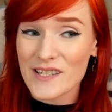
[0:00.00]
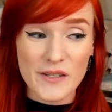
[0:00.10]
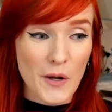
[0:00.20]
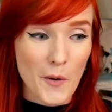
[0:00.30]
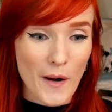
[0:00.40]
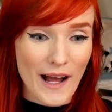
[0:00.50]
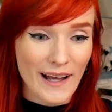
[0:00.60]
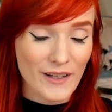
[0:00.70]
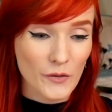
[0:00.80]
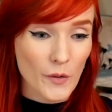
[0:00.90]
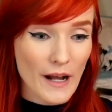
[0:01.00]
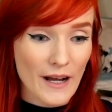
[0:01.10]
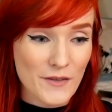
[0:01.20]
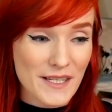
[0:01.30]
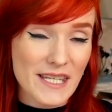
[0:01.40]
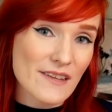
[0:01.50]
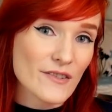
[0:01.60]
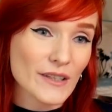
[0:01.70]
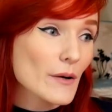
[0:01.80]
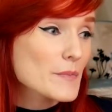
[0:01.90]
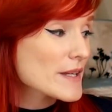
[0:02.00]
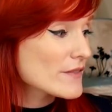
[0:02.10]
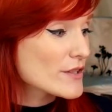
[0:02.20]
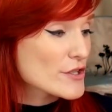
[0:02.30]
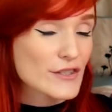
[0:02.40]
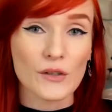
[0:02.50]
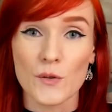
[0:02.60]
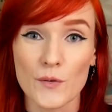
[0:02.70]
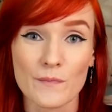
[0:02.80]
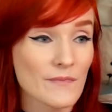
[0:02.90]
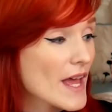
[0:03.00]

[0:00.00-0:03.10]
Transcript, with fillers: so I don't know how successful that would be if you just glued